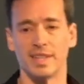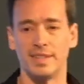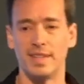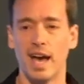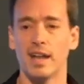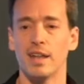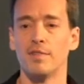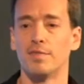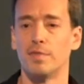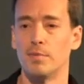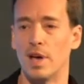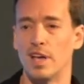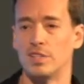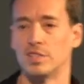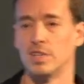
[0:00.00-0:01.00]
That
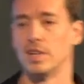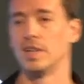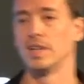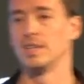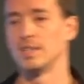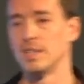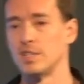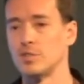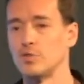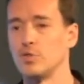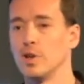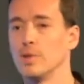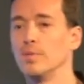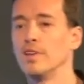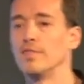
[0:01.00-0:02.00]
information is
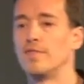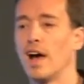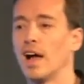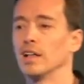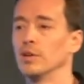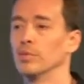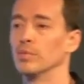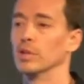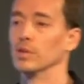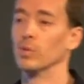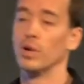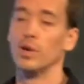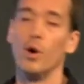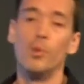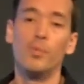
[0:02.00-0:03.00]
extremely valuable
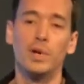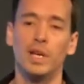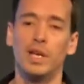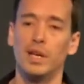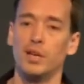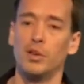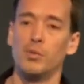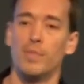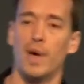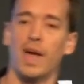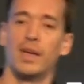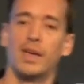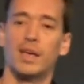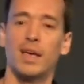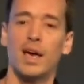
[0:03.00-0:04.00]
when opening a new
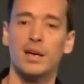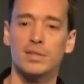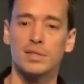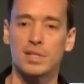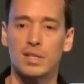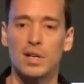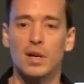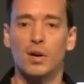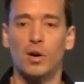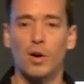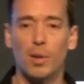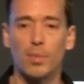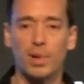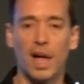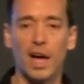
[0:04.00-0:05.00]
bank account or
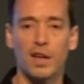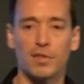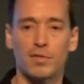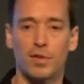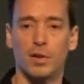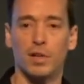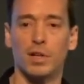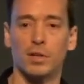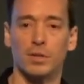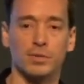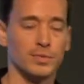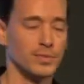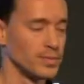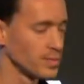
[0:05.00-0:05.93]
applying for a loan.